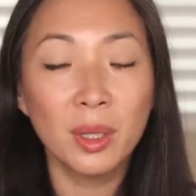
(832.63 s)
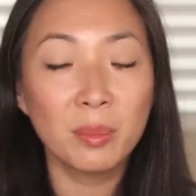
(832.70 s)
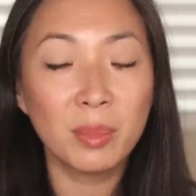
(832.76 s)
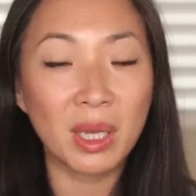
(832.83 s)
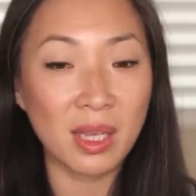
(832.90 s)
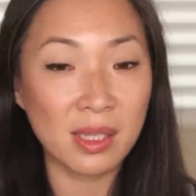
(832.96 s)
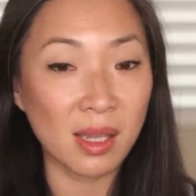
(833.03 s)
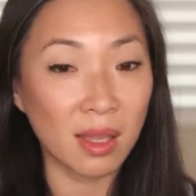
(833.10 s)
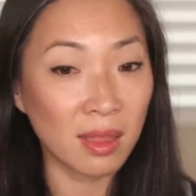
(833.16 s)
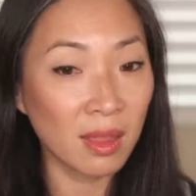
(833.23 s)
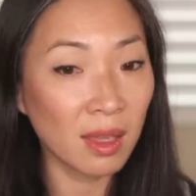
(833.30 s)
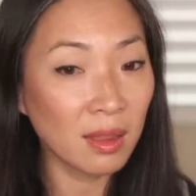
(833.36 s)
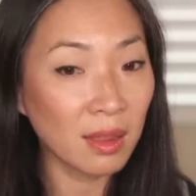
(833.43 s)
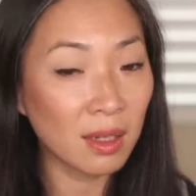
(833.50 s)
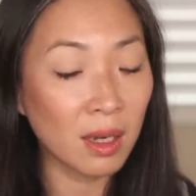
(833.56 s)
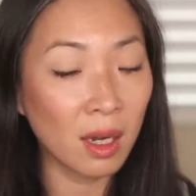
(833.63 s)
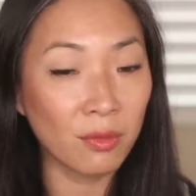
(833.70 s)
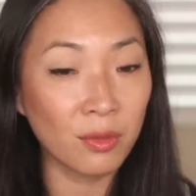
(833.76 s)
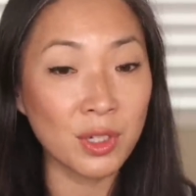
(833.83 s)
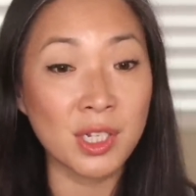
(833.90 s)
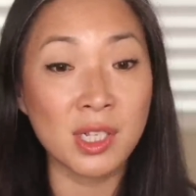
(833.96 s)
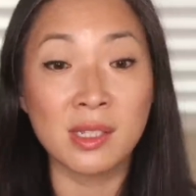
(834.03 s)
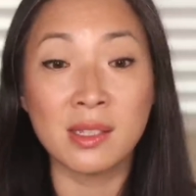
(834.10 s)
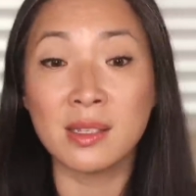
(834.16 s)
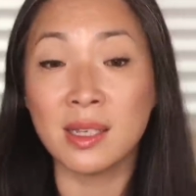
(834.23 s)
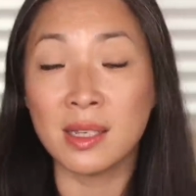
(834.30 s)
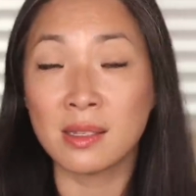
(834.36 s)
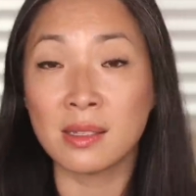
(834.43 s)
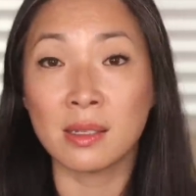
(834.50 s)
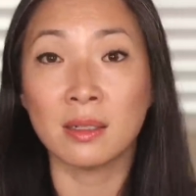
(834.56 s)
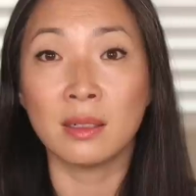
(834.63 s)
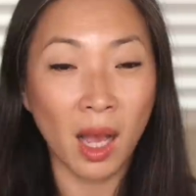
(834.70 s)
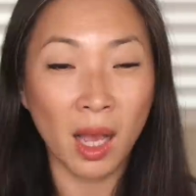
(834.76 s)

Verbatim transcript: because I think the coverage is decent.